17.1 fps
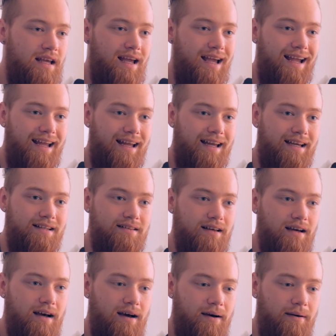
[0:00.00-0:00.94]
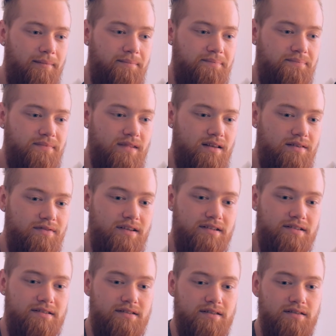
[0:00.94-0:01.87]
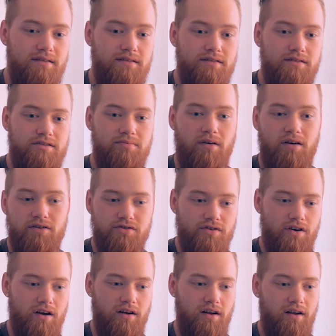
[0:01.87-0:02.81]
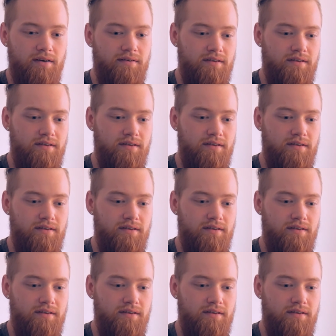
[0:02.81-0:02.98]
and this smart drug